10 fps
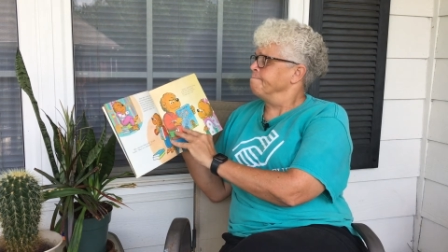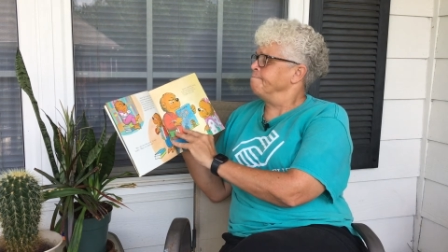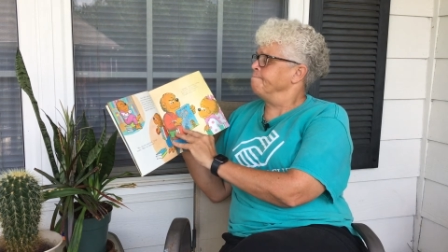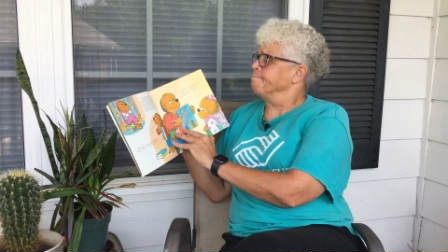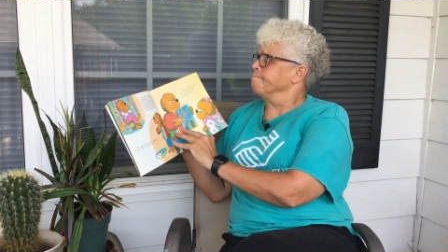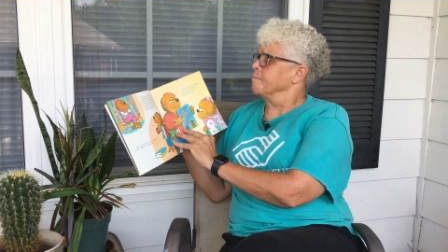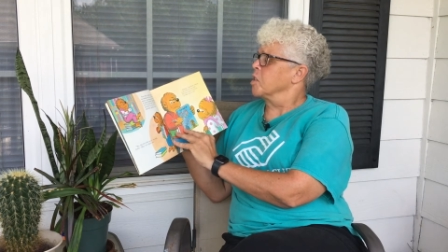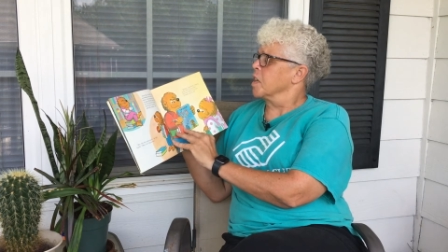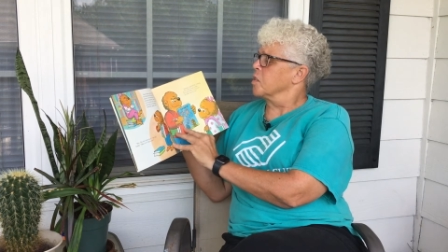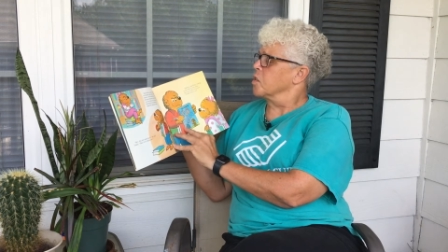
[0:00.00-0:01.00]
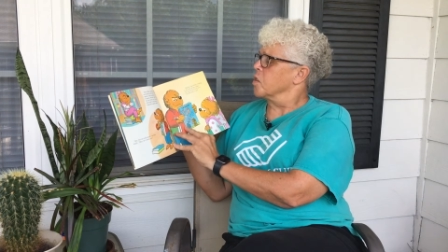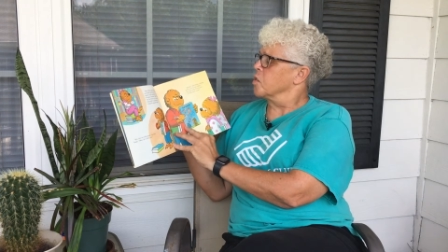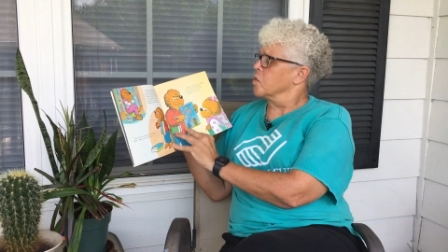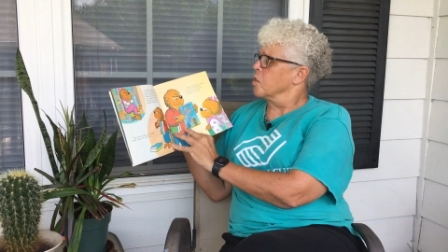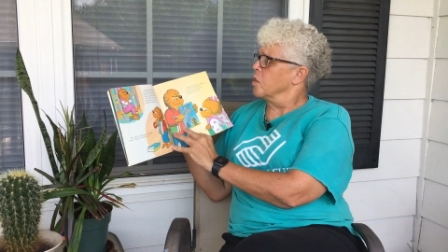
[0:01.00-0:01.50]
Hmm, said
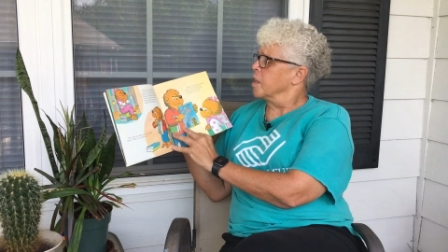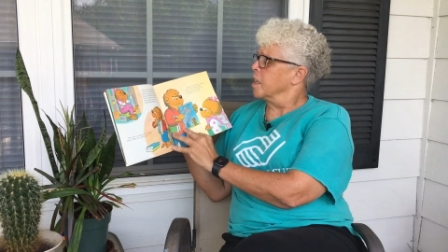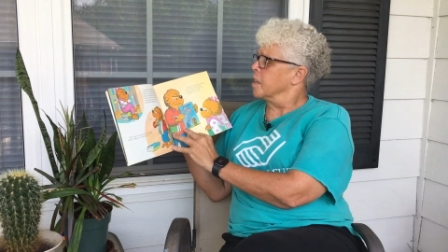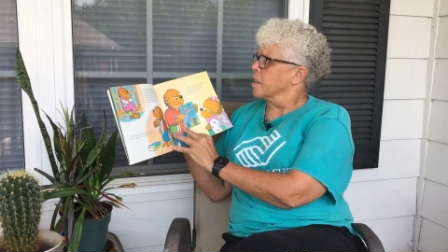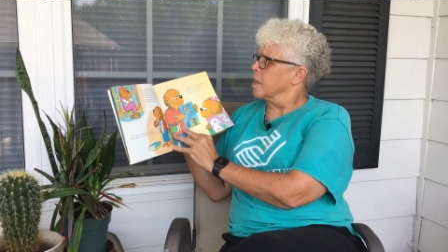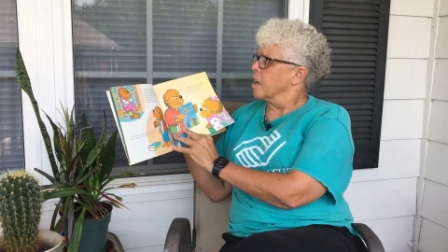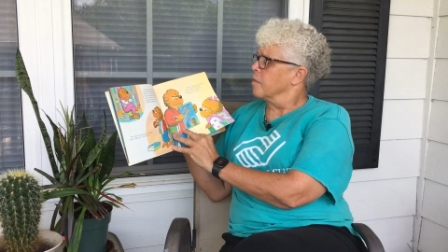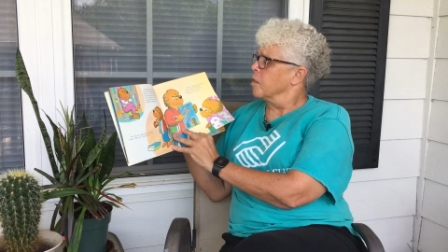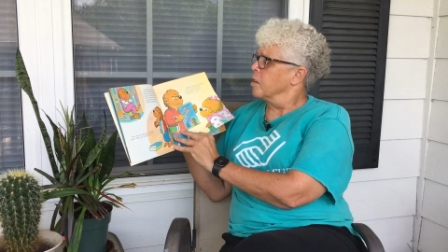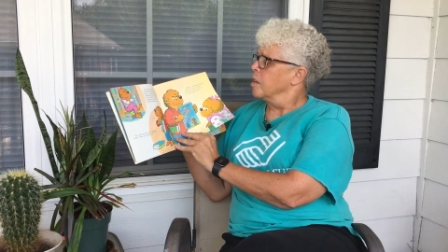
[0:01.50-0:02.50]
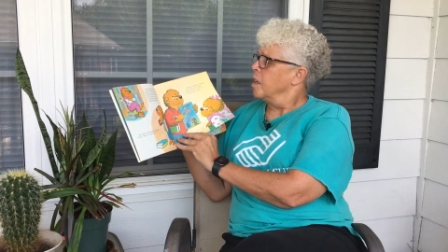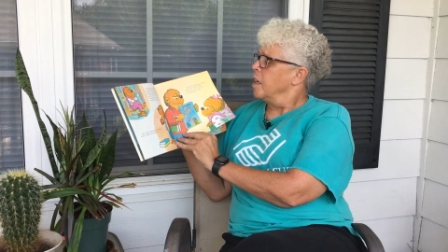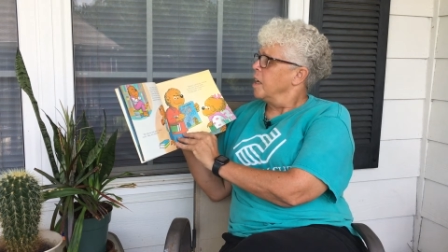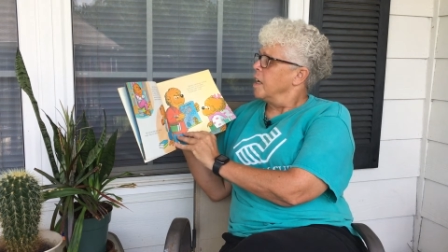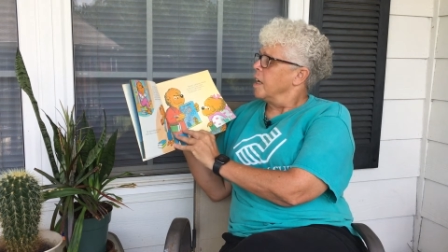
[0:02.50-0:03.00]
Sister, looking at the cover.
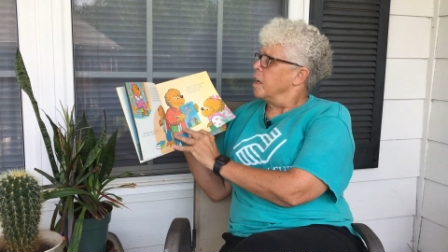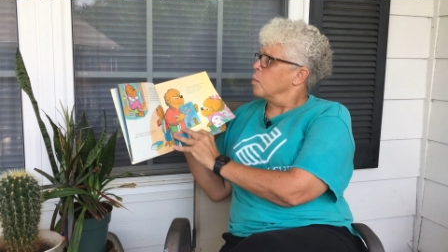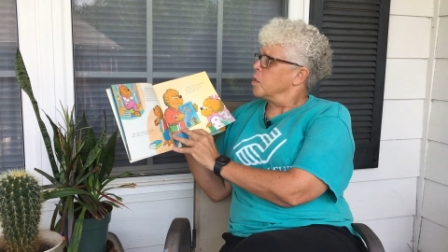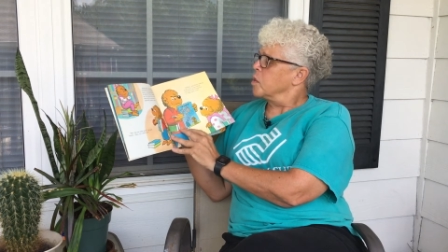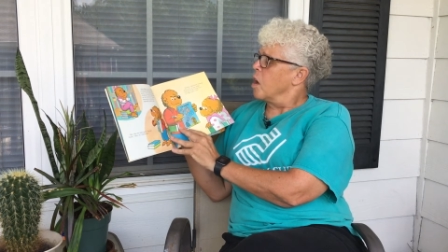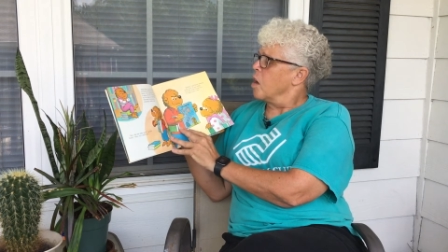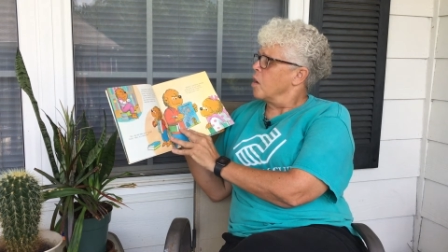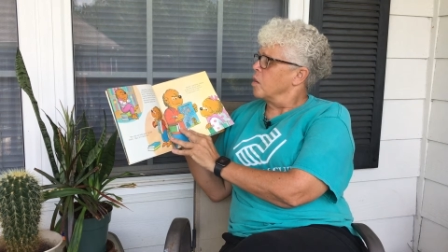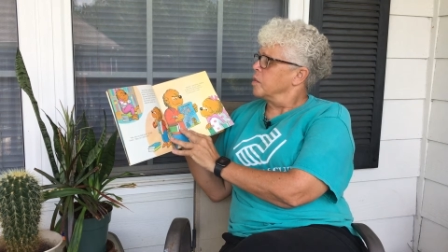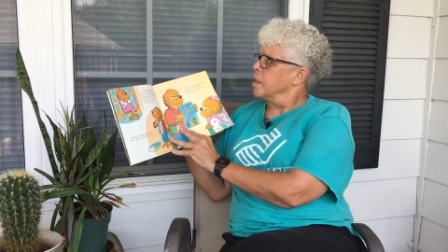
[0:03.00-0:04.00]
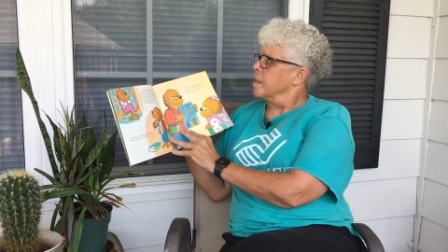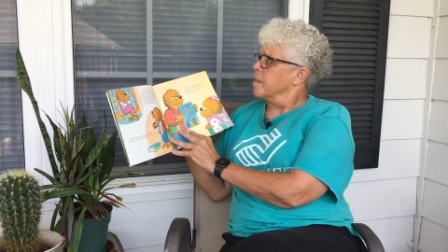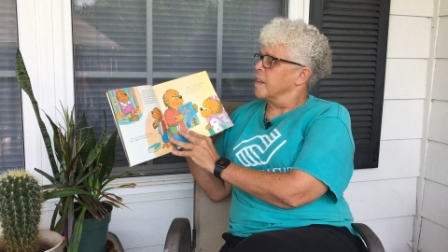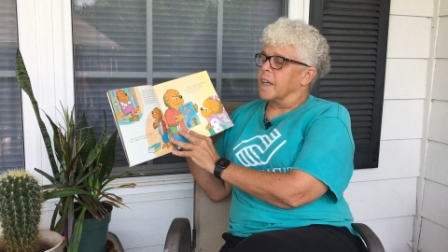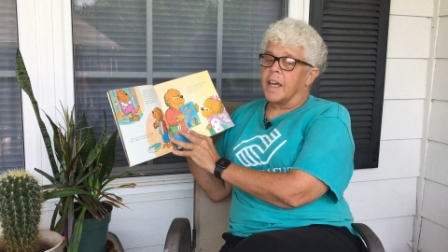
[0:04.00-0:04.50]
It was called
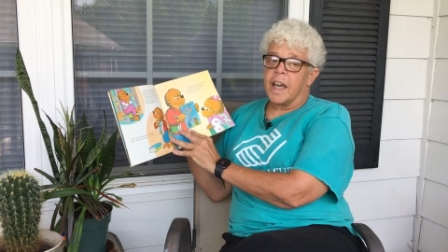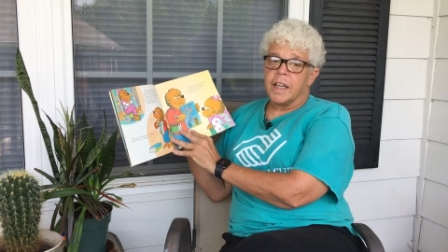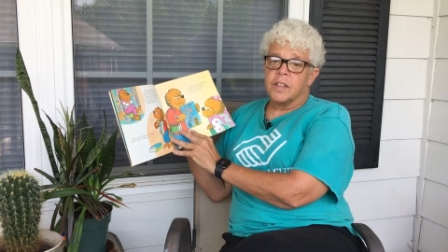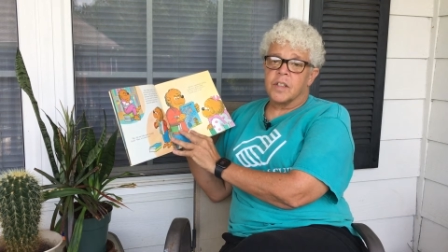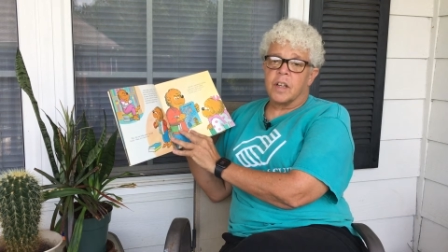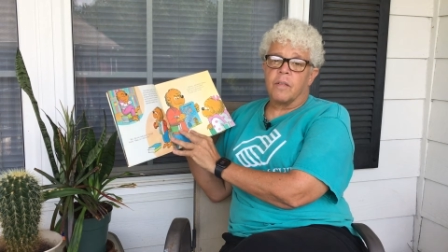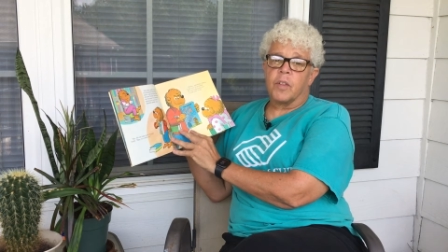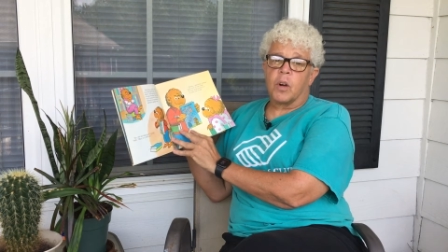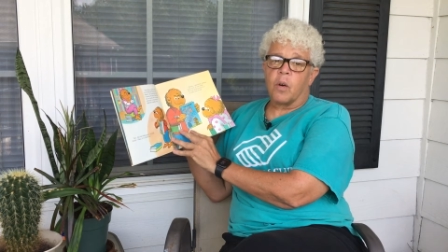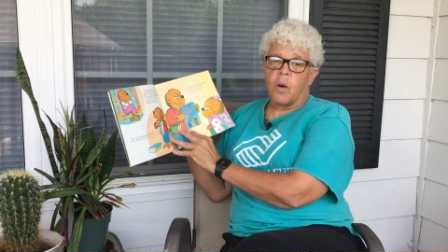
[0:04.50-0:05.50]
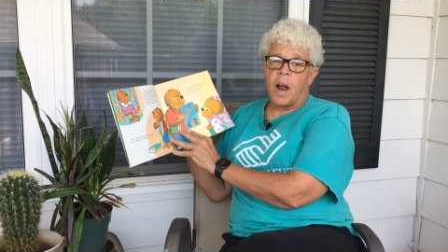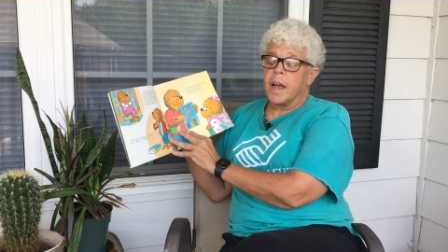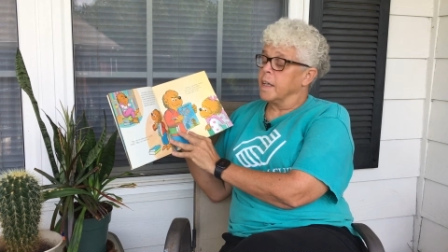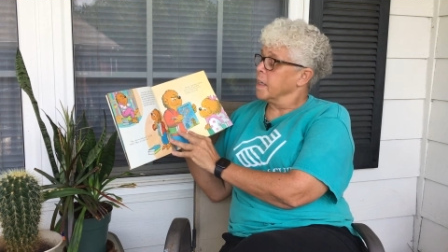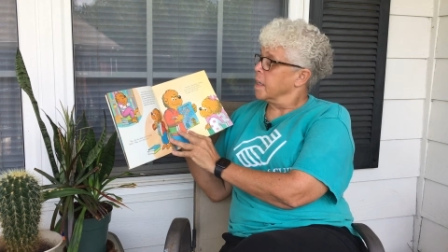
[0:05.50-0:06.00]
The Case of the
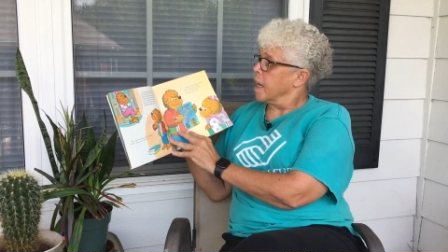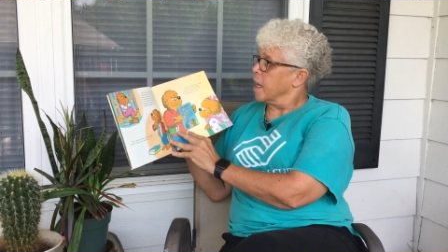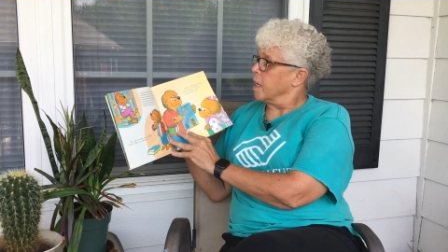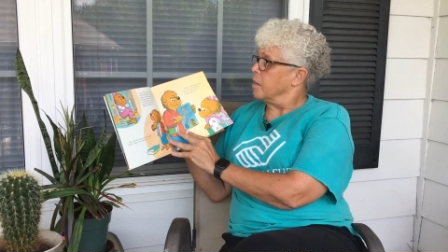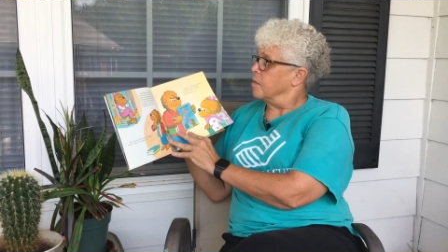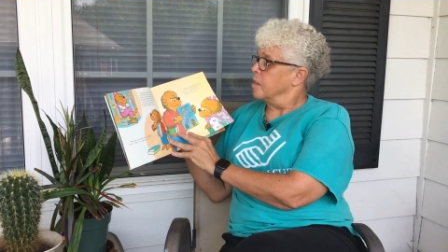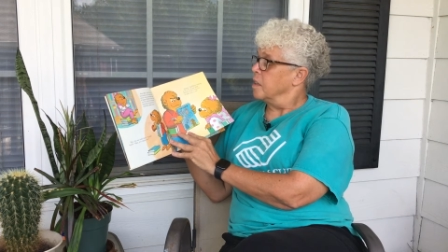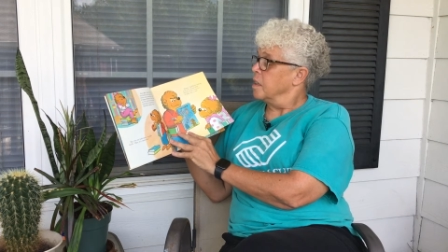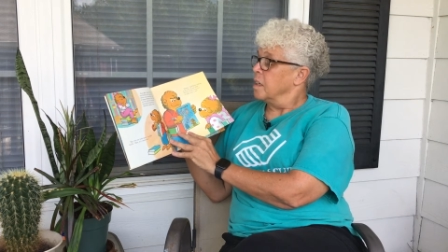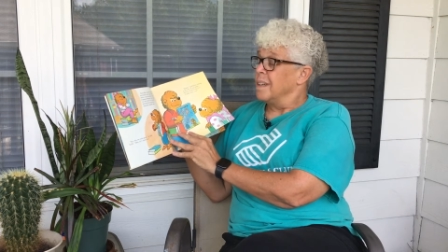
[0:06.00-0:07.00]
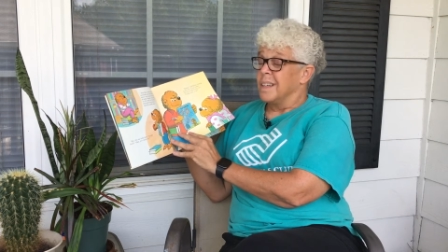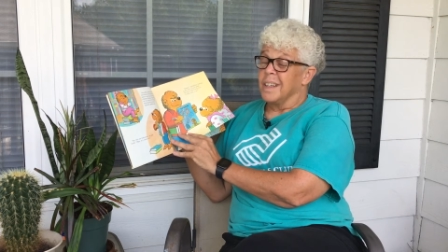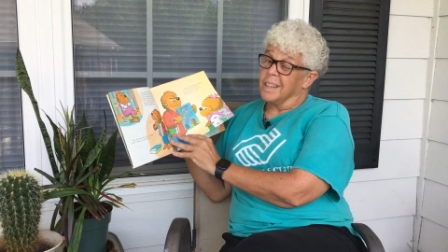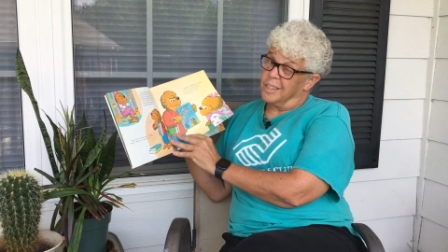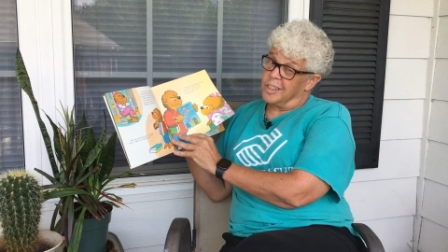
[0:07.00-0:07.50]
Crying Cave.
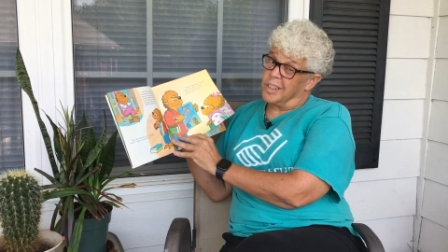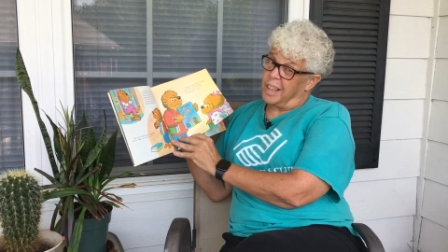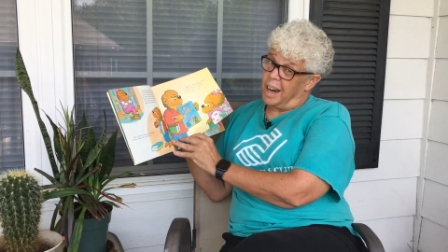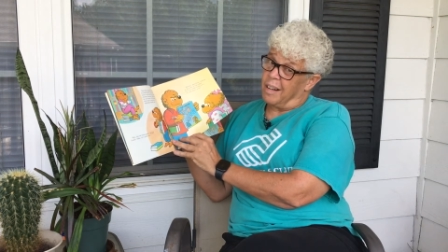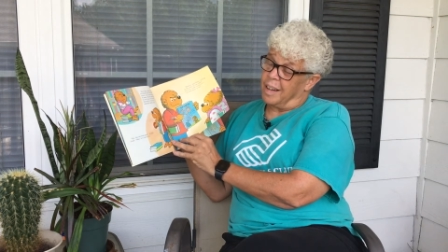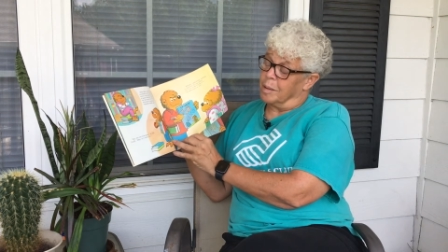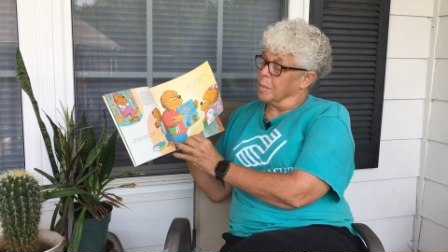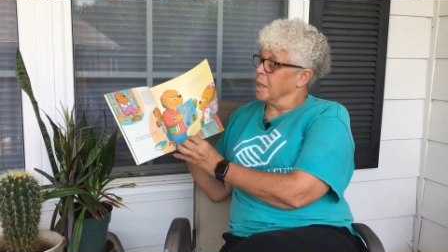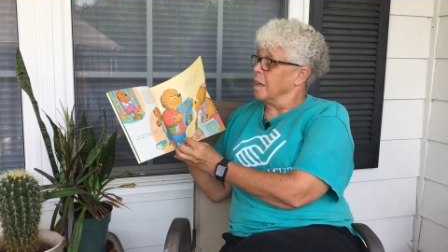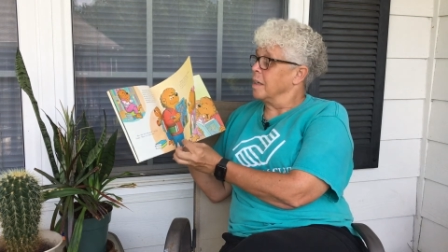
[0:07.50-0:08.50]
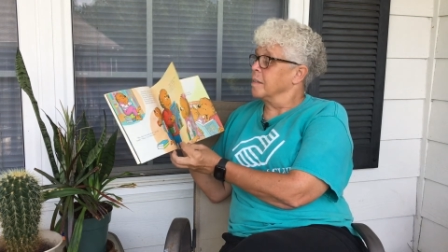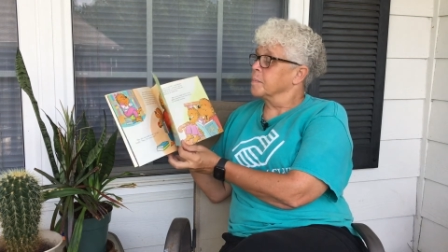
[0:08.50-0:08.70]
It looks scary to me.